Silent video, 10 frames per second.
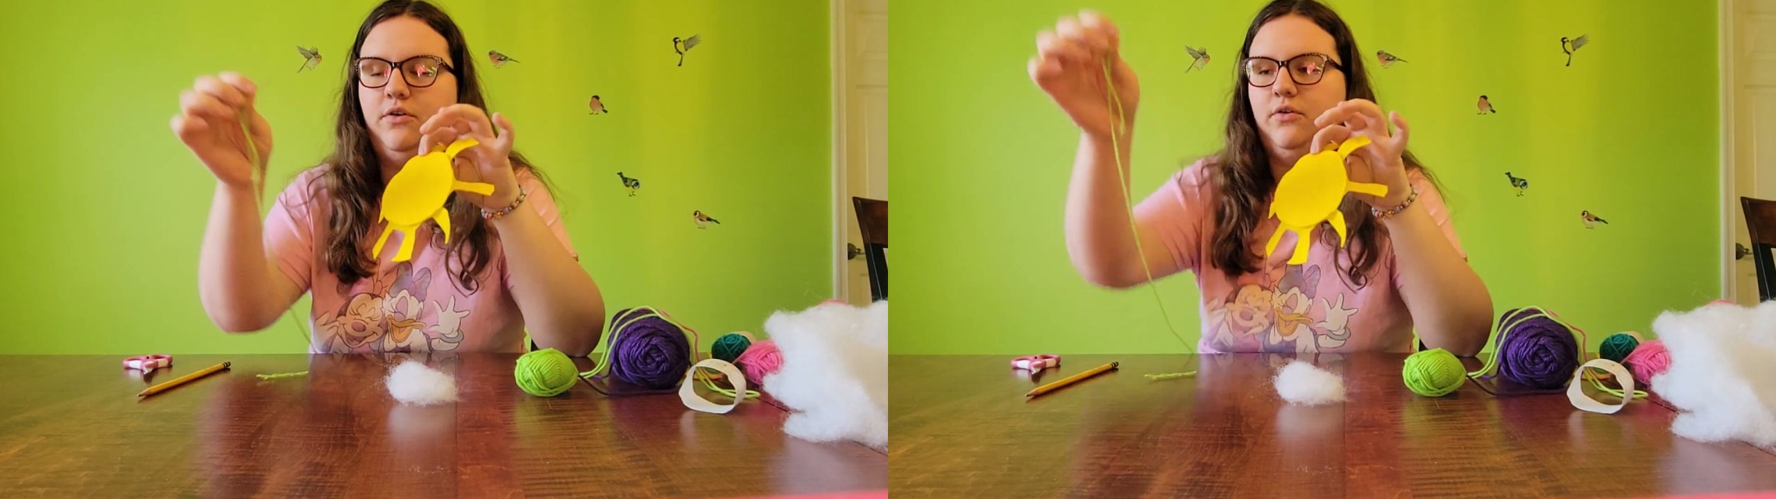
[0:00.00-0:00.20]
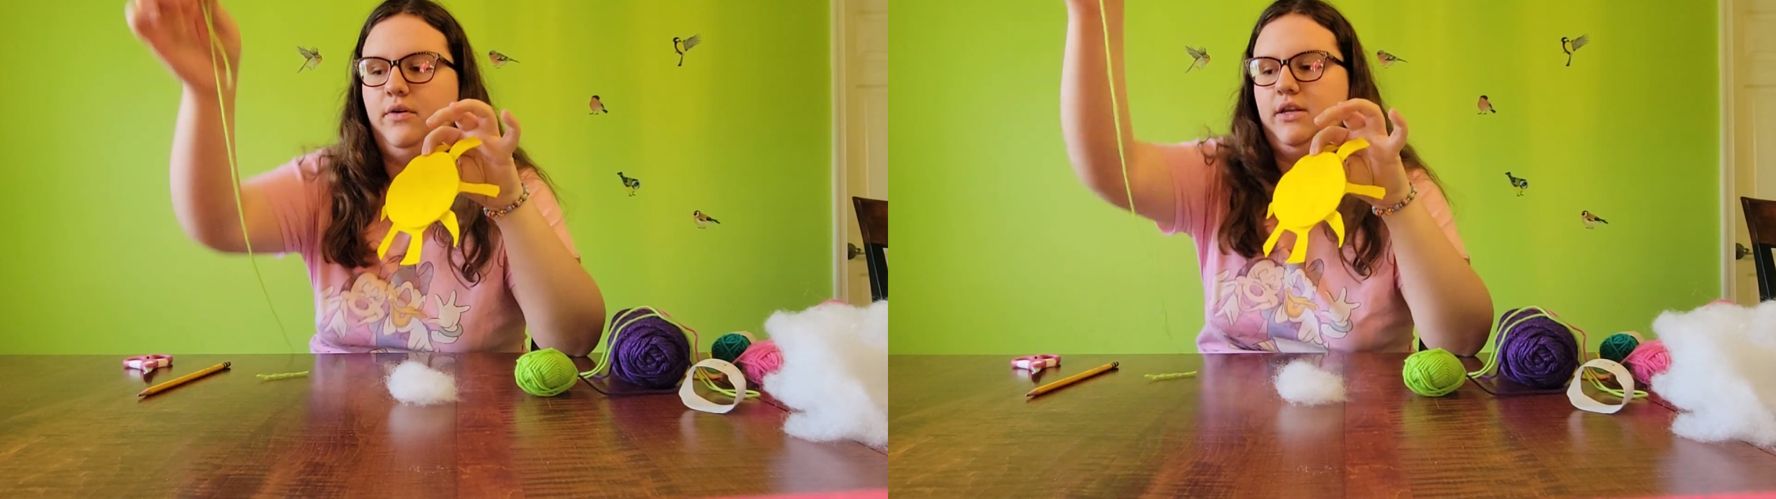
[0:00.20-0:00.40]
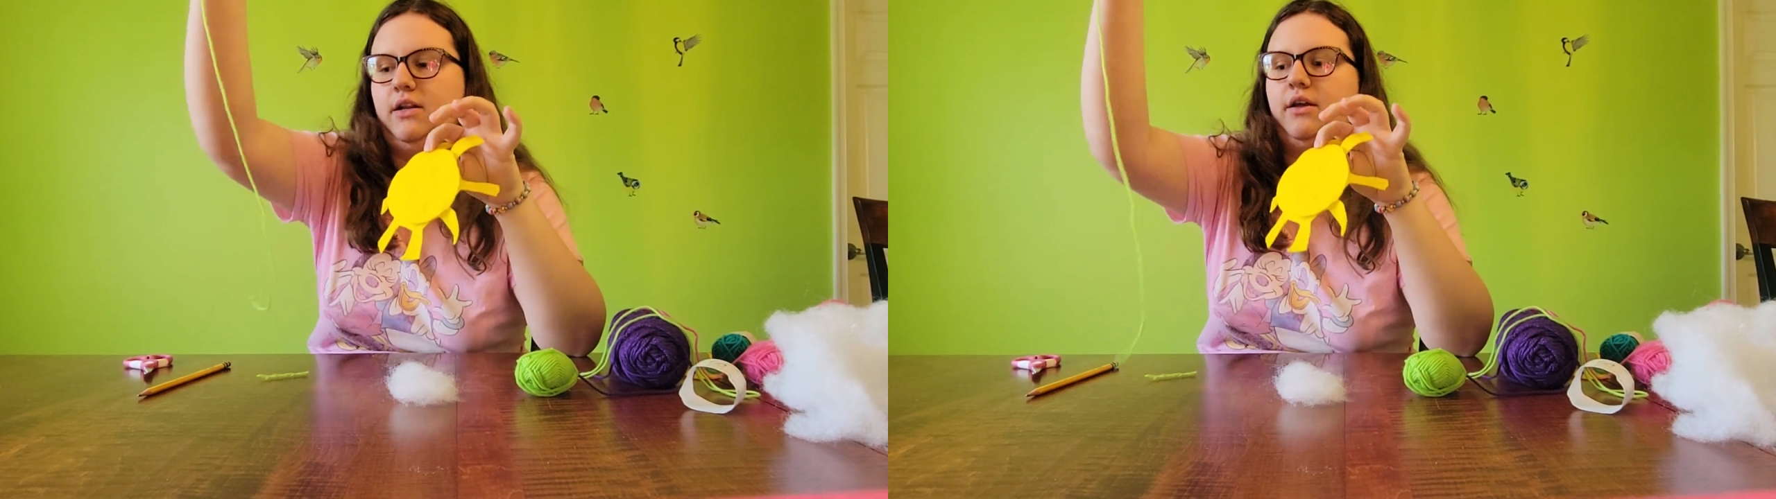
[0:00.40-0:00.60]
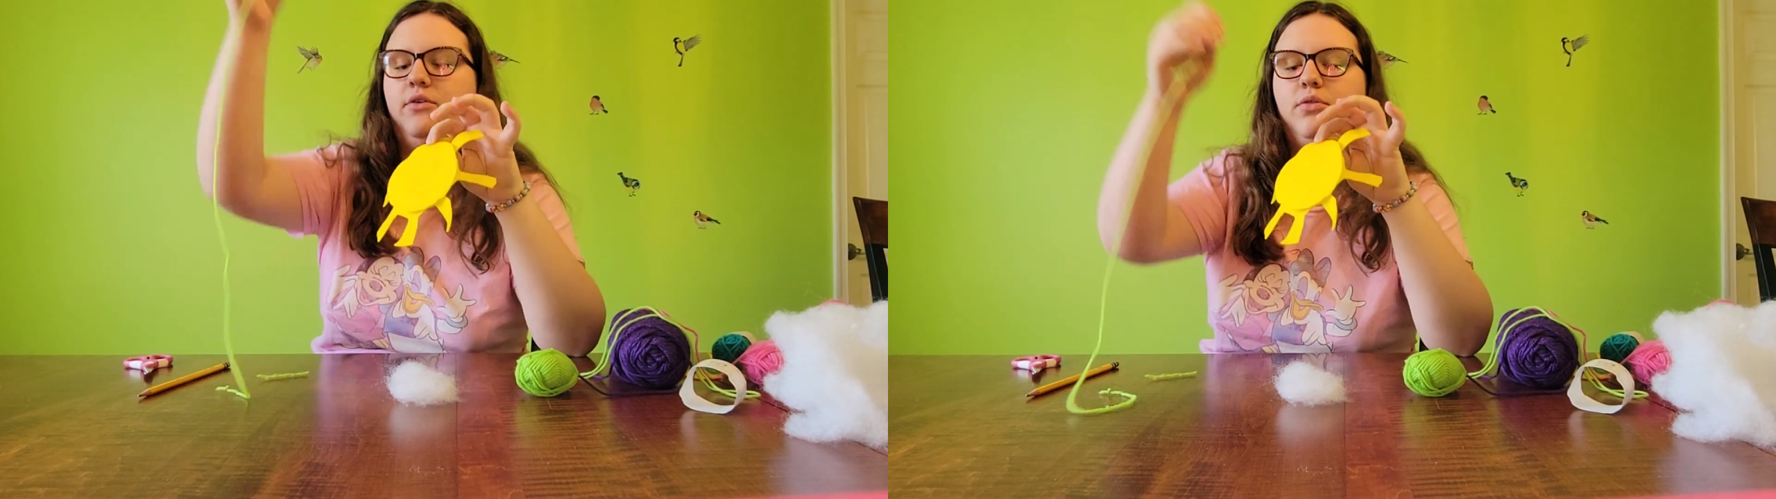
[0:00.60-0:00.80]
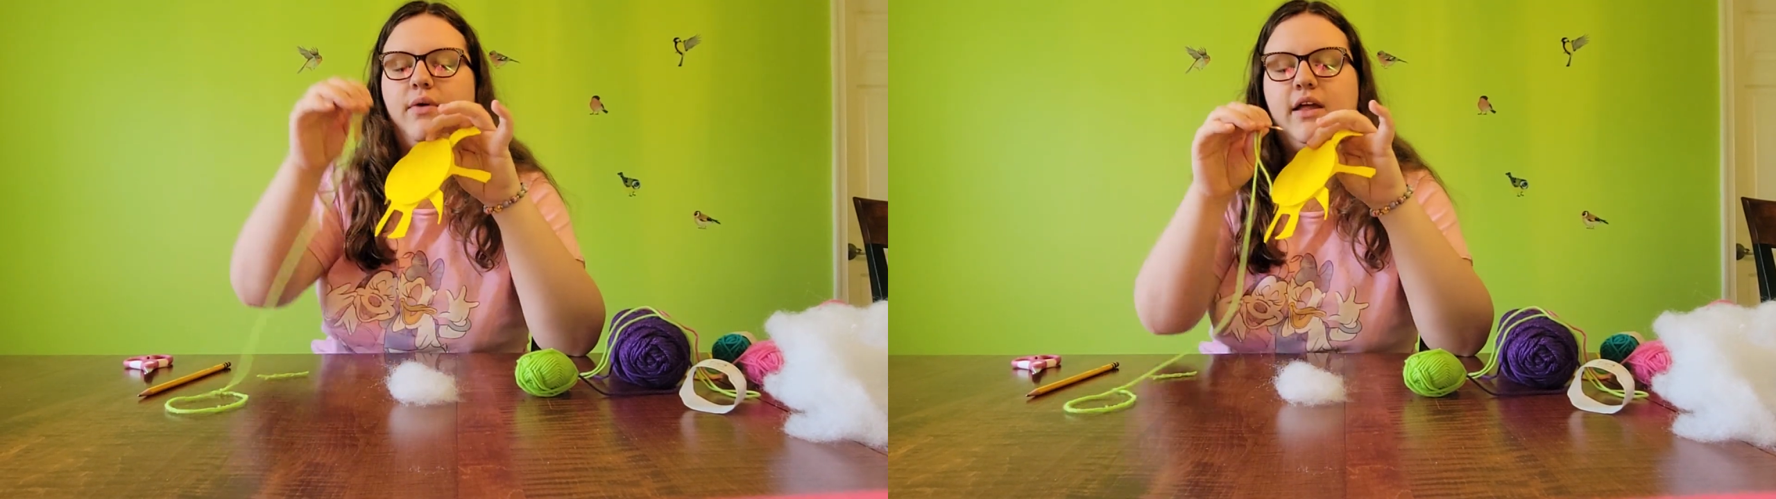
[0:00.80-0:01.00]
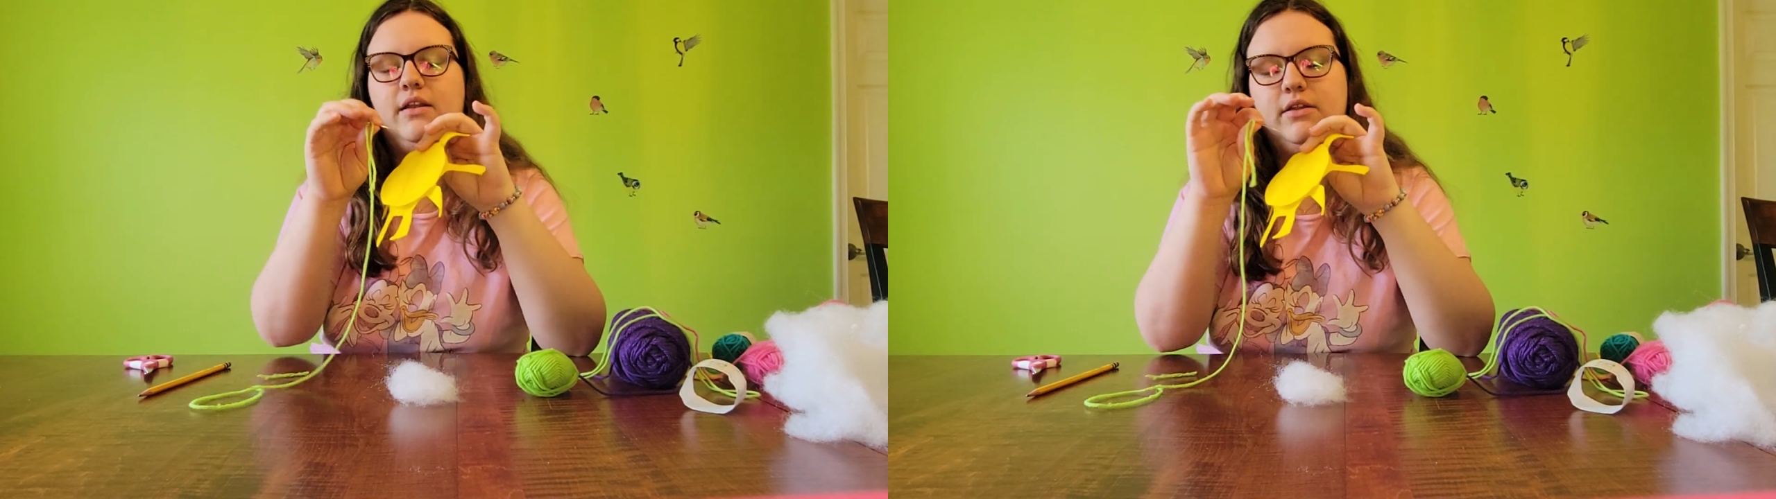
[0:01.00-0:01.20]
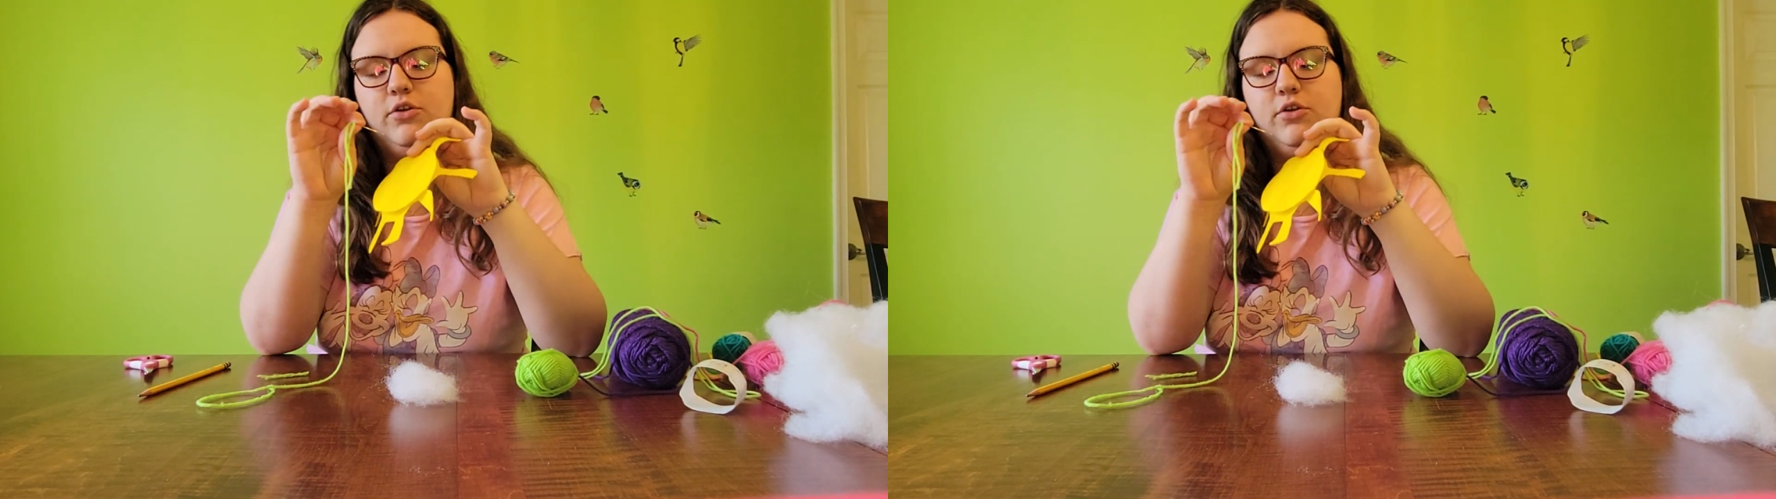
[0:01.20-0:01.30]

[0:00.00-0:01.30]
you're going to knot your thread.